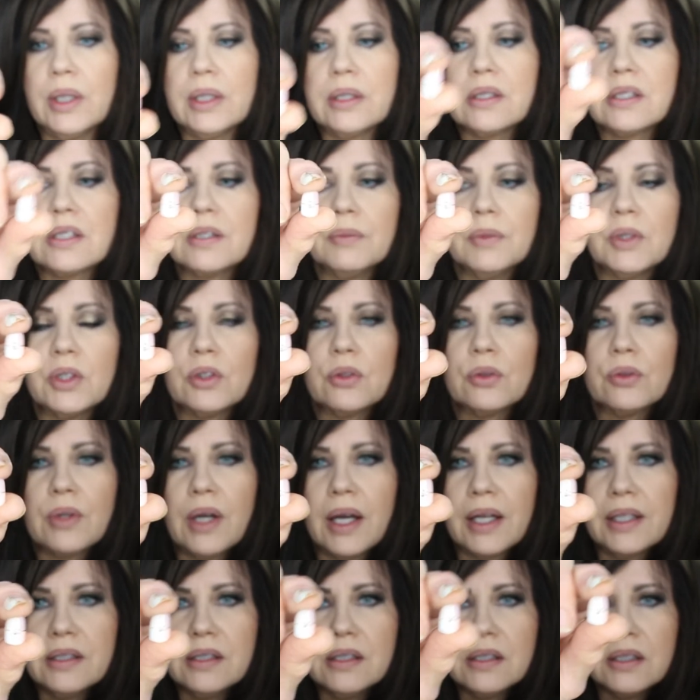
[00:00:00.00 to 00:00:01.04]
and some little
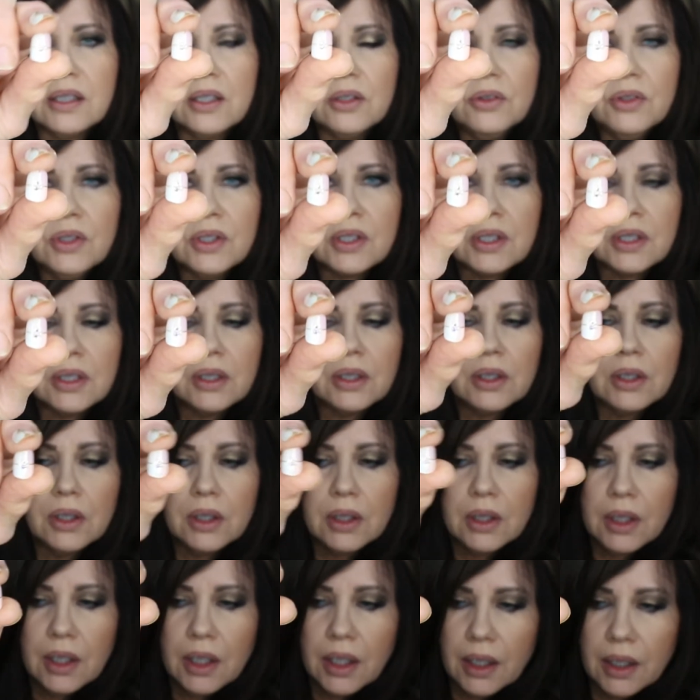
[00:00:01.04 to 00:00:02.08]
rhinestones.
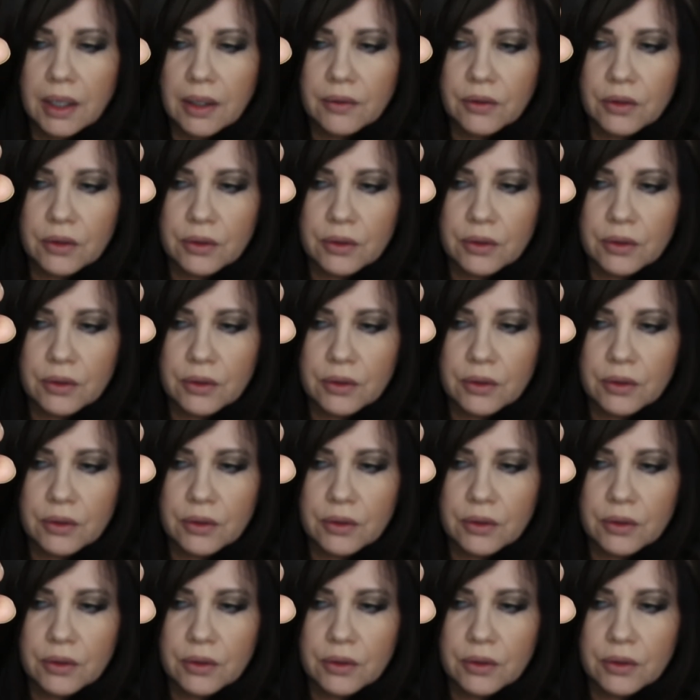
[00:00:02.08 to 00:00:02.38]
And